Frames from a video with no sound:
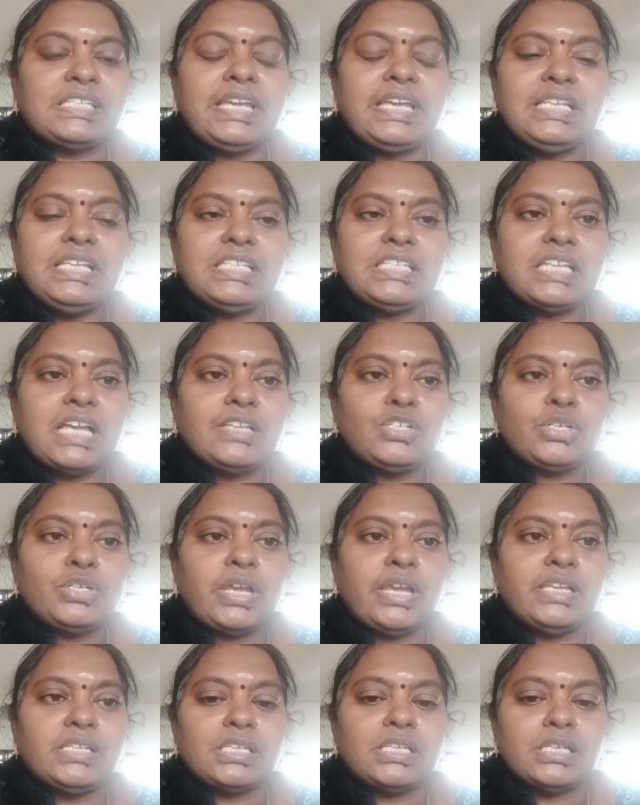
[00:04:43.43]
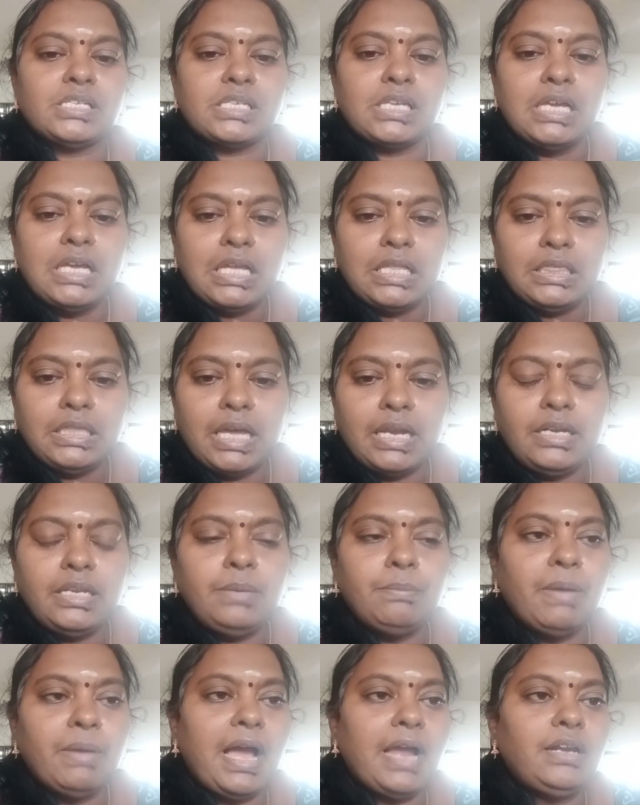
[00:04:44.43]
In such cases, the
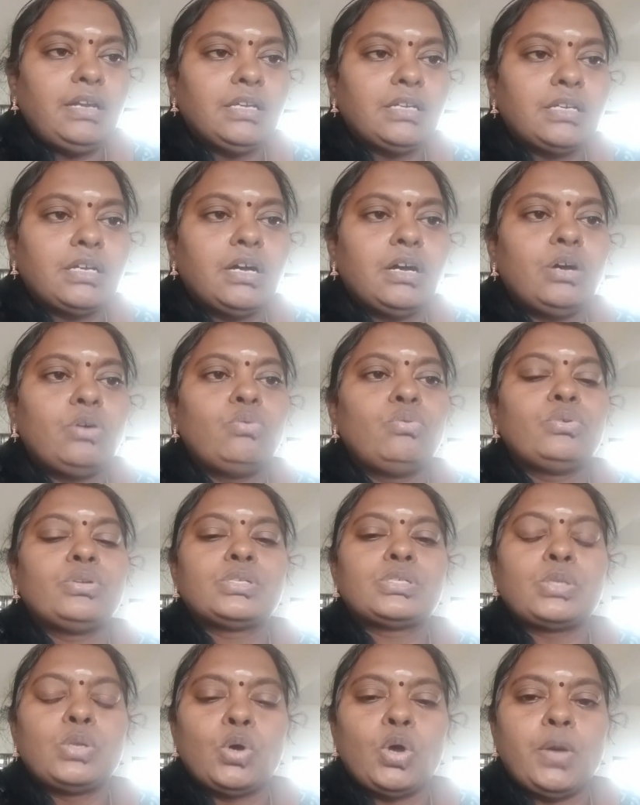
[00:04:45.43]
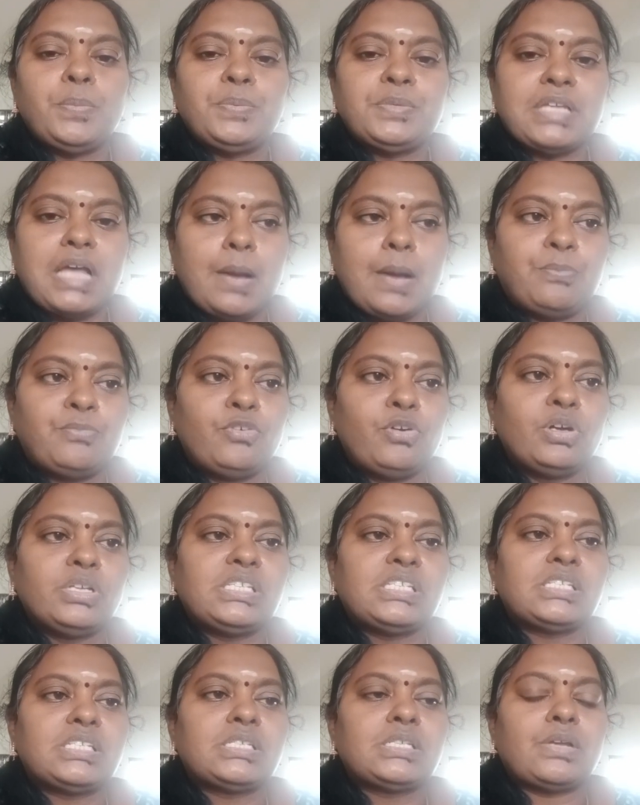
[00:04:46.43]
demand curve slopes
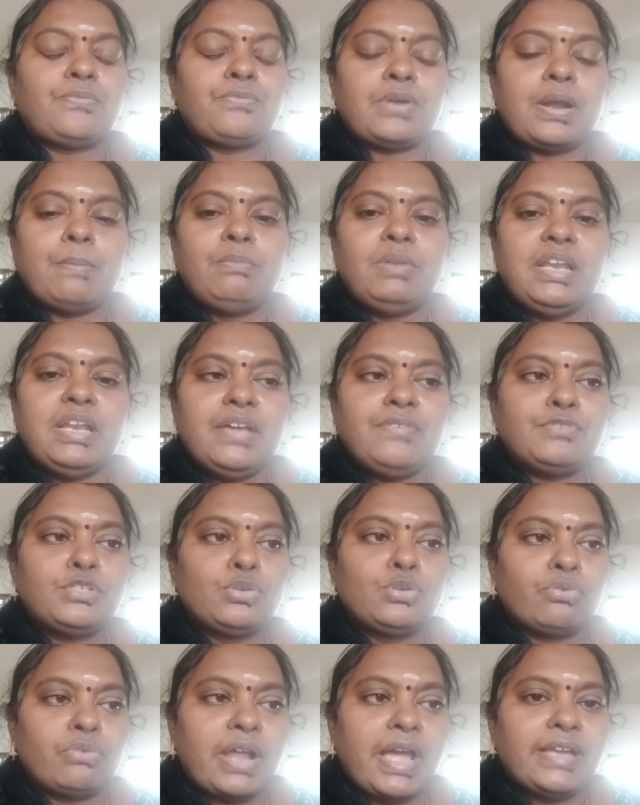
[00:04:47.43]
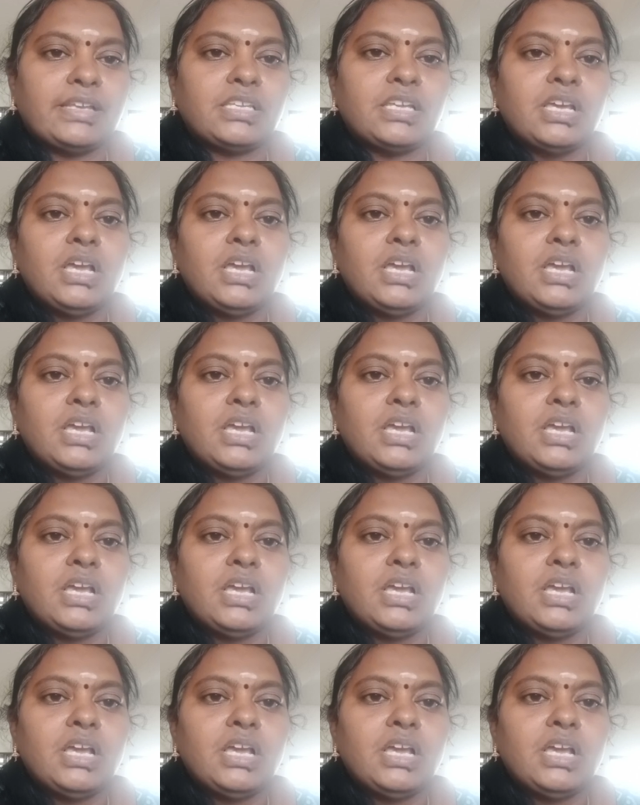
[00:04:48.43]
upwards from left to right,